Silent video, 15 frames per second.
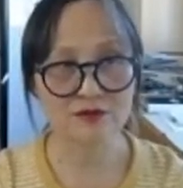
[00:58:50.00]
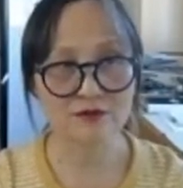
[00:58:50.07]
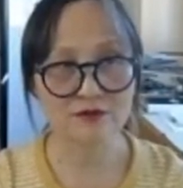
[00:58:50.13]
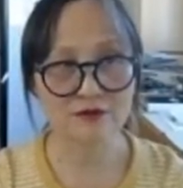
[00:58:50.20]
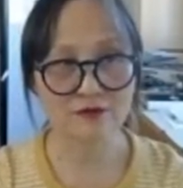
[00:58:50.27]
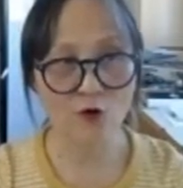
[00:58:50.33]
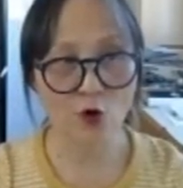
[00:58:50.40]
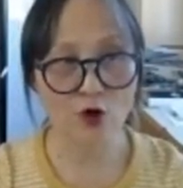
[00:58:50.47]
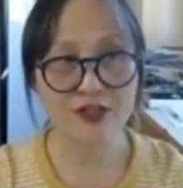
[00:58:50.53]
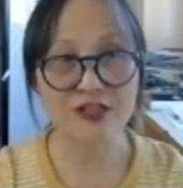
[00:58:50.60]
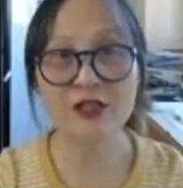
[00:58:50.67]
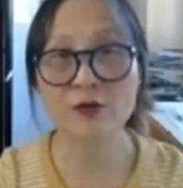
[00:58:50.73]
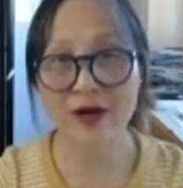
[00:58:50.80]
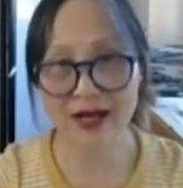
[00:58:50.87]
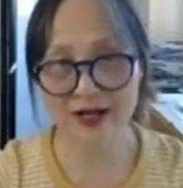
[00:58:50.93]
4
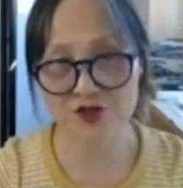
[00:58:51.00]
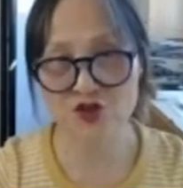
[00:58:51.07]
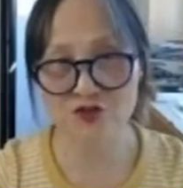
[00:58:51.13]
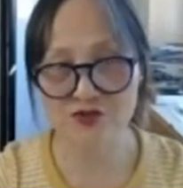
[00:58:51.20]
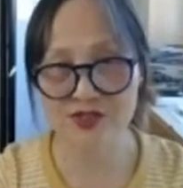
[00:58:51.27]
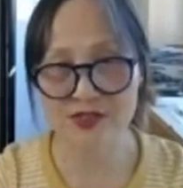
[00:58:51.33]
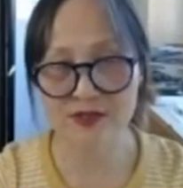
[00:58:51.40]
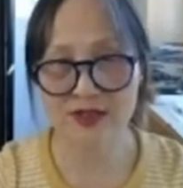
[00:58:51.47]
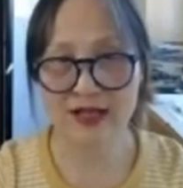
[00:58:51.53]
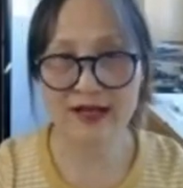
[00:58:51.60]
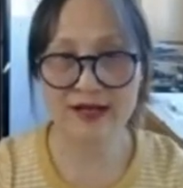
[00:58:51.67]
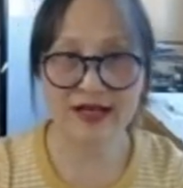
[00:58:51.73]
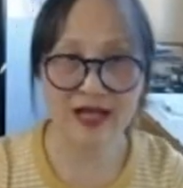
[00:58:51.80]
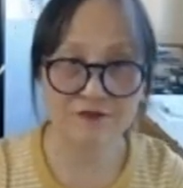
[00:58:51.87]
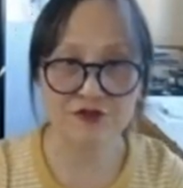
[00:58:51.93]
directions,
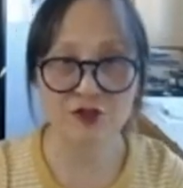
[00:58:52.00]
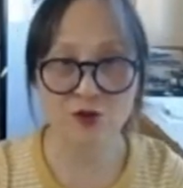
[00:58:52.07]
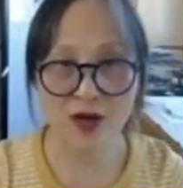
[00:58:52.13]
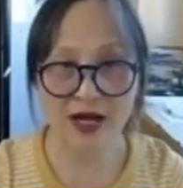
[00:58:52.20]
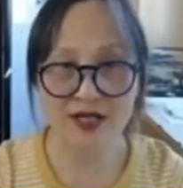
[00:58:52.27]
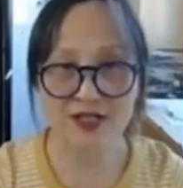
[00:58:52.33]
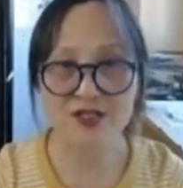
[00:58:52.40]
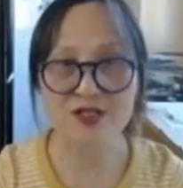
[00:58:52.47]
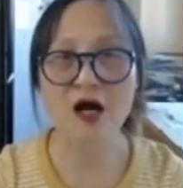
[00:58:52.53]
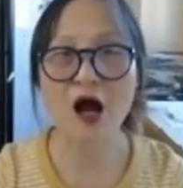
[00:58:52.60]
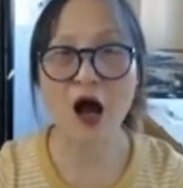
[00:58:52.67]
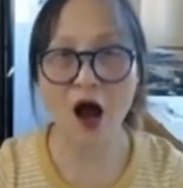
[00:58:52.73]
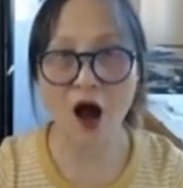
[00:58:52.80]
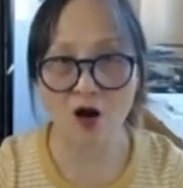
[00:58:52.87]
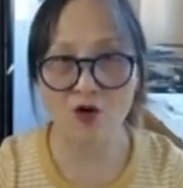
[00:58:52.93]
left to right.
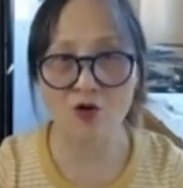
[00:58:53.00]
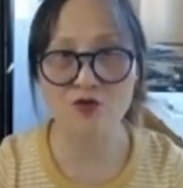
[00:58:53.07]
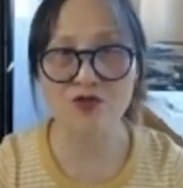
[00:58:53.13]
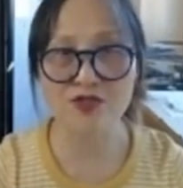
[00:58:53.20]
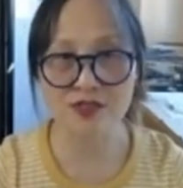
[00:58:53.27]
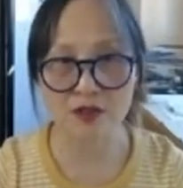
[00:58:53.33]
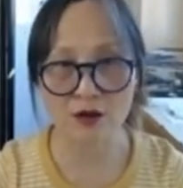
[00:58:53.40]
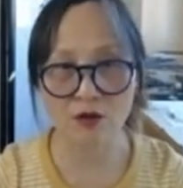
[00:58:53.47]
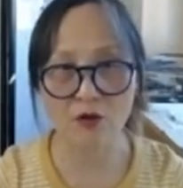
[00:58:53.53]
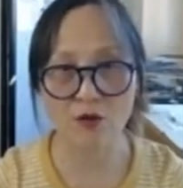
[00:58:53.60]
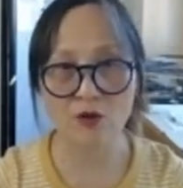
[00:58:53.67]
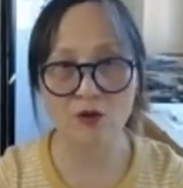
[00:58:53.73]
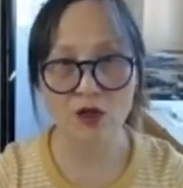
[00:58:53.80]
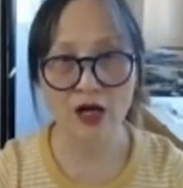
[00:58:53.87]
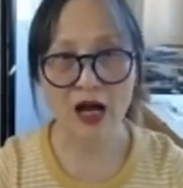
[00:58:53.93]

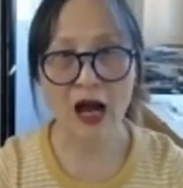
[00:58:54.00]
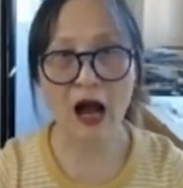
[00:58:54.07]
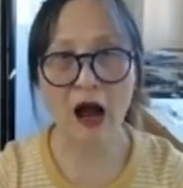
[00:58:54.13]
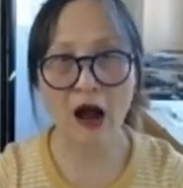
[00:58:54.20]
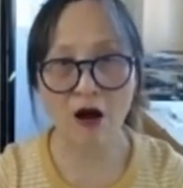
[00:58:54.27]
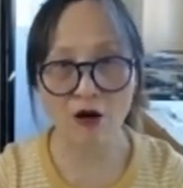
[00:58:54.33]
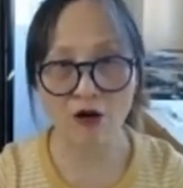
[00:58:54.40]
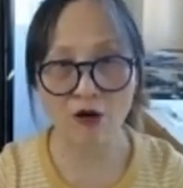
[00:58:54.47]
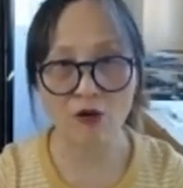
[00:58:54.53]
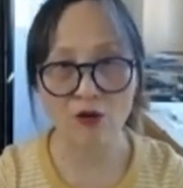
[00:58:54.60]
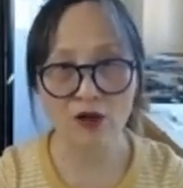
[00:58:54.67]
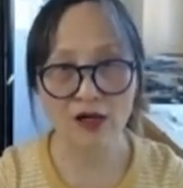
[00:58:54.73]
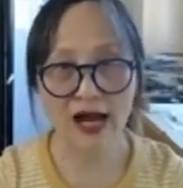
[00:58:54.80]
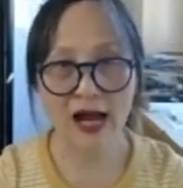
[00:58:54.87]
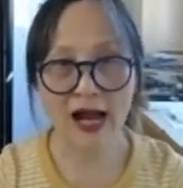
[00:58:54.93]
Also,
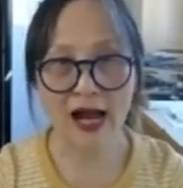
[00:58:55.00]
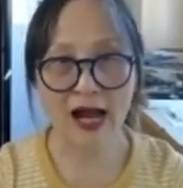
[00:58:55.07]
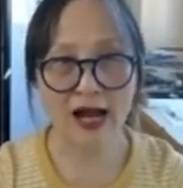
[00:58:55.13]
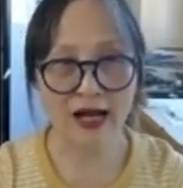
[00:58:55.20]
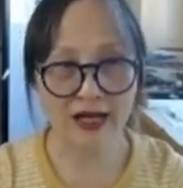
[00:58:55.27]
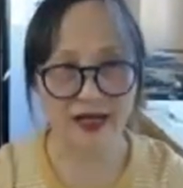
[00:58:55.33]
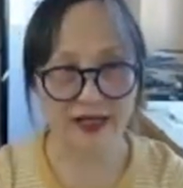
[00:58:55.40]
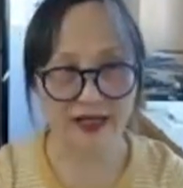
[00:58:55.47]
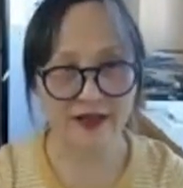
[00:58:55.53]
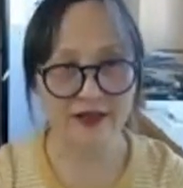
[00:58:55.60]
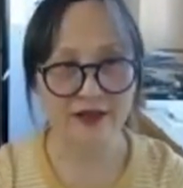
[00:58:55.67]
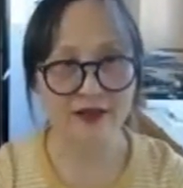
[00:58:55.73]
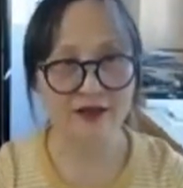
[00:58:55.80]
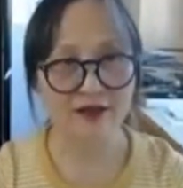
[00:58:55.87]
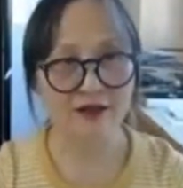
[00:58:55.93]
how
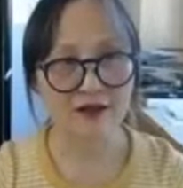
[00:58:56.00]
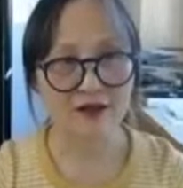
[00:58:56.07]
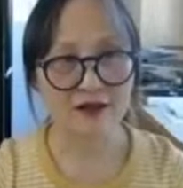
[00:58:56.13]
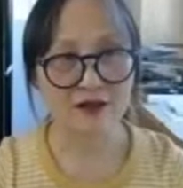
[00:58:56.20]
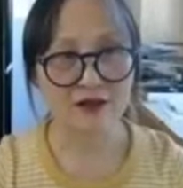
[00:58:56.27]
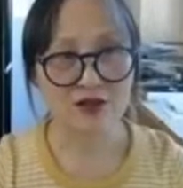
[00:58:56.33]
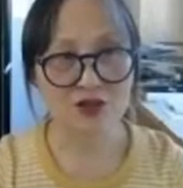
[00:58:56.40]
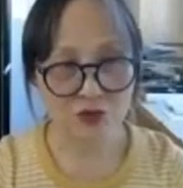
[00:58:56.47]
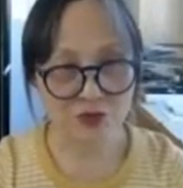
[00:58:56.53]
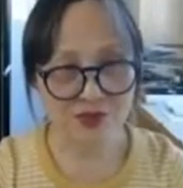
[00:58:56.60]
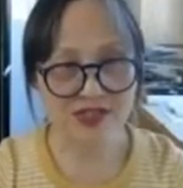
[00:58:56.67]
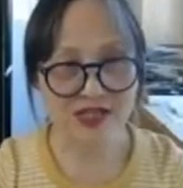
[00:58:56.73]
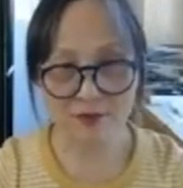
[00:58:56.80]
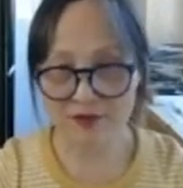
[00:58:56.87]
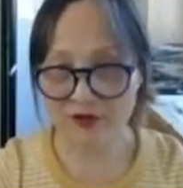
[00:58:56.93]
I do
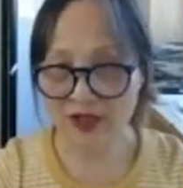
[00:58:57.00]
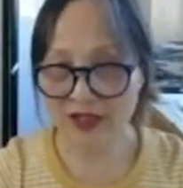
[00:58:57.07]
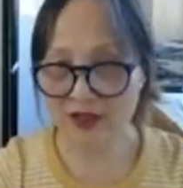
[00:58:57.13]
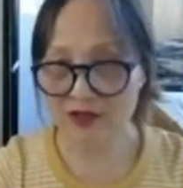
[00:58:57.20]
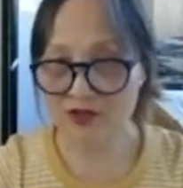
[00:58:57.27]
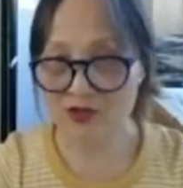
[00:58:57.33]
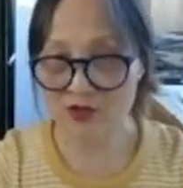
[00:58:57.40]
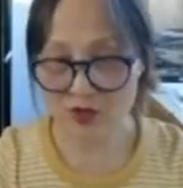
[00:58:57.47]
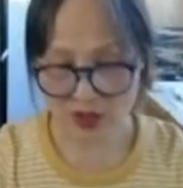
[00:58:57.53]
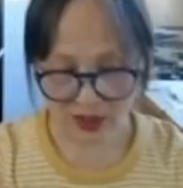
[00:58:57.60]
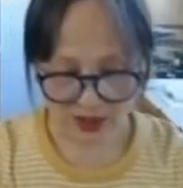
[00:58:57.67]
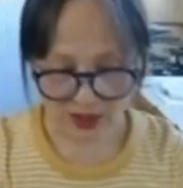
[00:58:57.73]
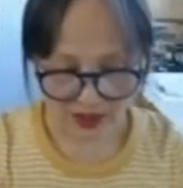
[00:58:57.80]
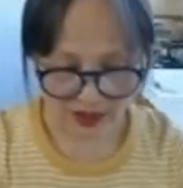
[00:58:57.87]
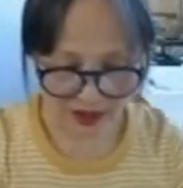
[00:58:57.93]
some things
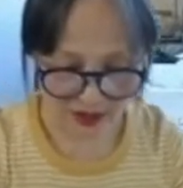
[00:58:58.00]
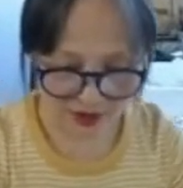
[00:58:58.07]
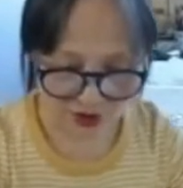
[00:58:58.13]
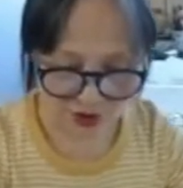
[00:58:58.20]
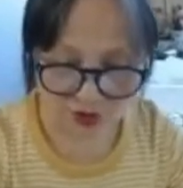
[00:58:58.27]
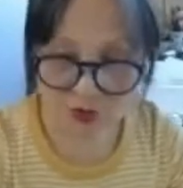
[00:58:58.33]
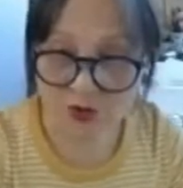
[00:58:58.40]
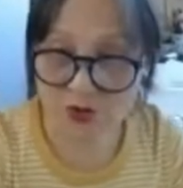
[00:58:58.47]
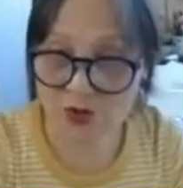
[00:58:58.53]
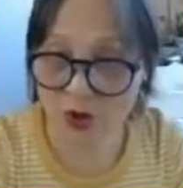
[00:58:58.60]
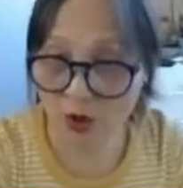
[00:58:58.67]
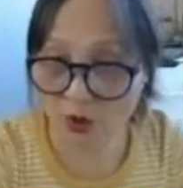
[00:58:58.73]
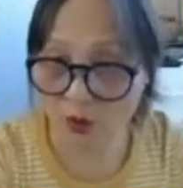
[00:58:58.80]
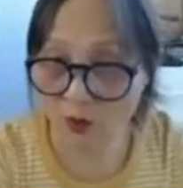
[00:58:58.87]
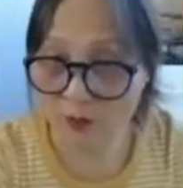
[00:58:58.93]
to
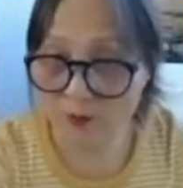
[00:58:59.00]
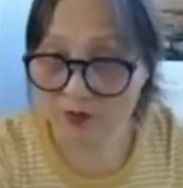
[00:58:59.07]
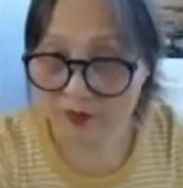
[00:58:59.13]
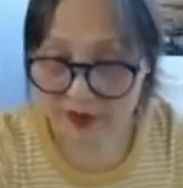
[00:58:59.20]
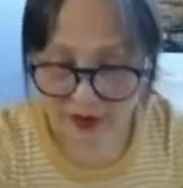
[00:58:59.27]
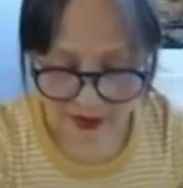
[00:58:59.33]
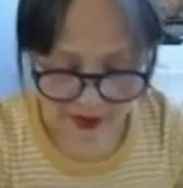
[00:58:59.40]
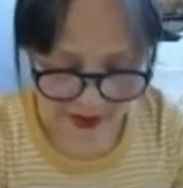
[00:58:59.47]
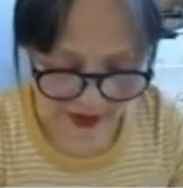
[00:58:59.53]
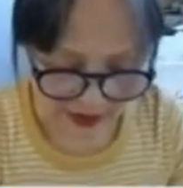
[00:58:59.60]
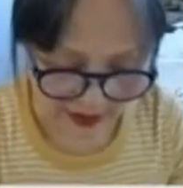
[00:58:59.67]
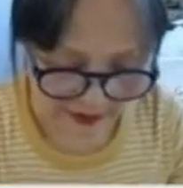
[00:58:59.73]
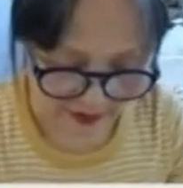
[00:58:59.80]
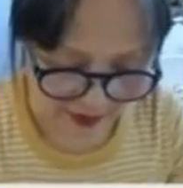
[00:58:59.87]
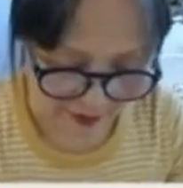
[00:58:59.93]
show
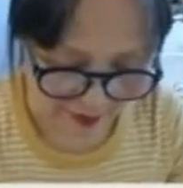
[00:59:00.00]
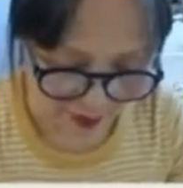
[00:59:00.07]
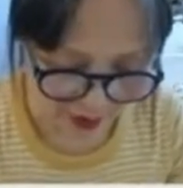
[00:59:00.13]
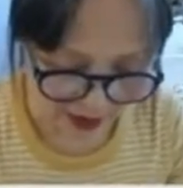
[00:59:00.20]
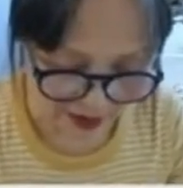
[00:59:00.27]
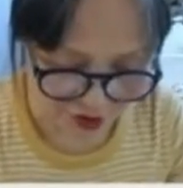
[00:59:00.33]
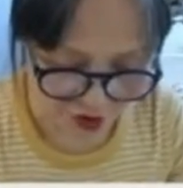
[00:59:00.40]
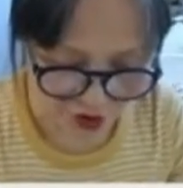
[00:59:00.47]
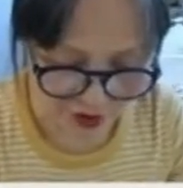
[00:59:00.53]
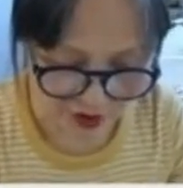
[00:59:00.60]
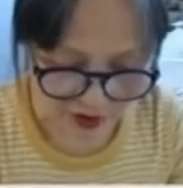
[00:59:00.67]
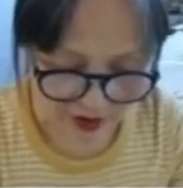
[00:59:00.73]
the branch